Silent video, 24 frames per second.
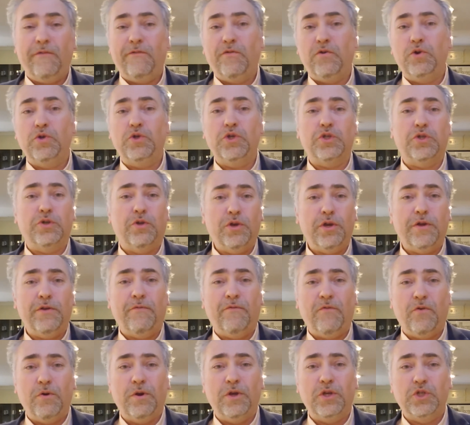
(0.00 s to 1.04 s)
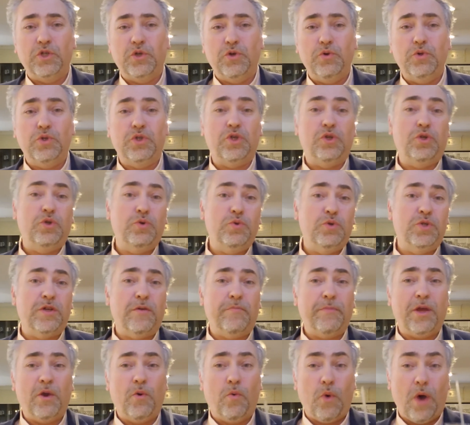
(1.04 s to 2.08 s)
if you're just looking for an excuse to do
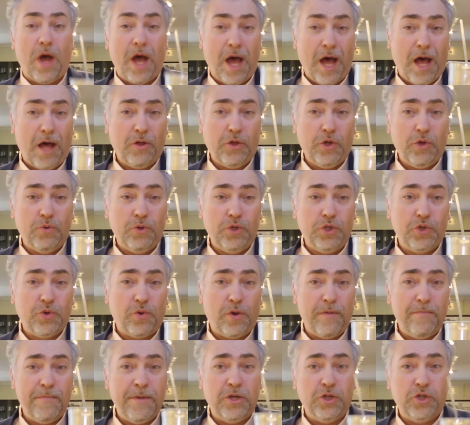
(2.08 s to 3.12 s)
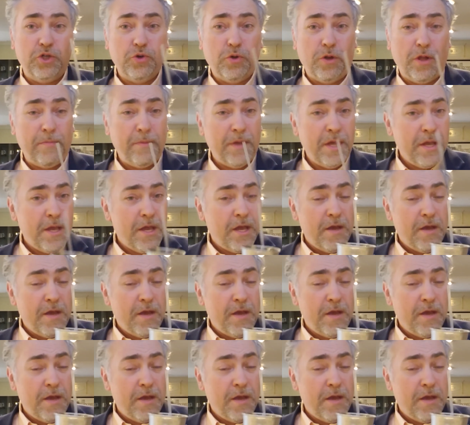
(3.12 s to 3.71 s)
something while you enjoy mint julep,